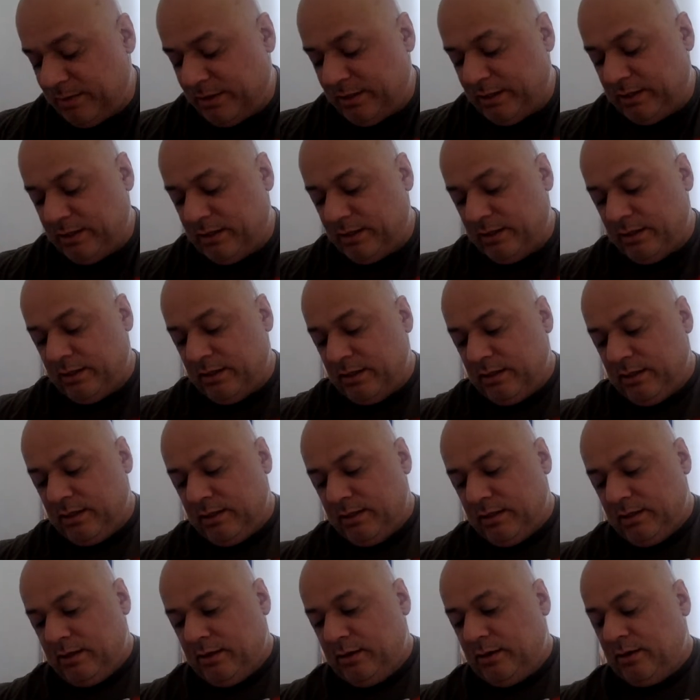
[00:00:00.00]
I'm
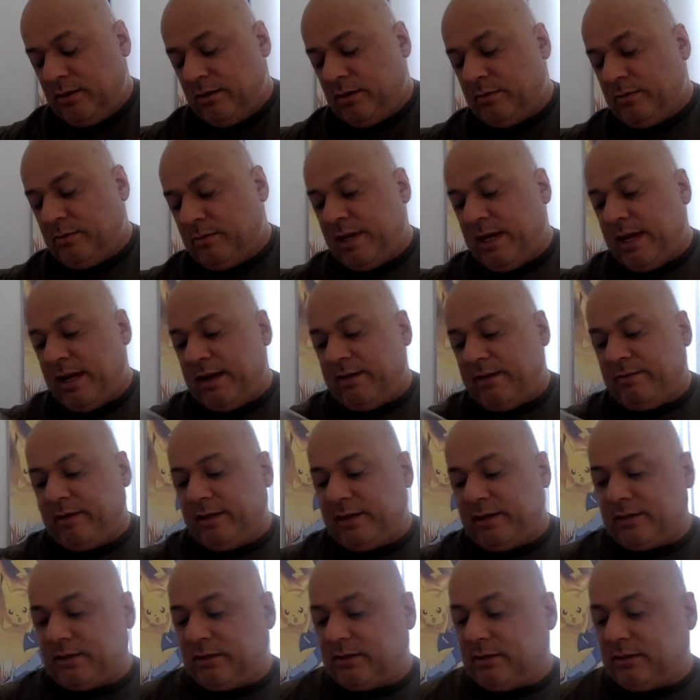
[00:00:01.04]
going to have like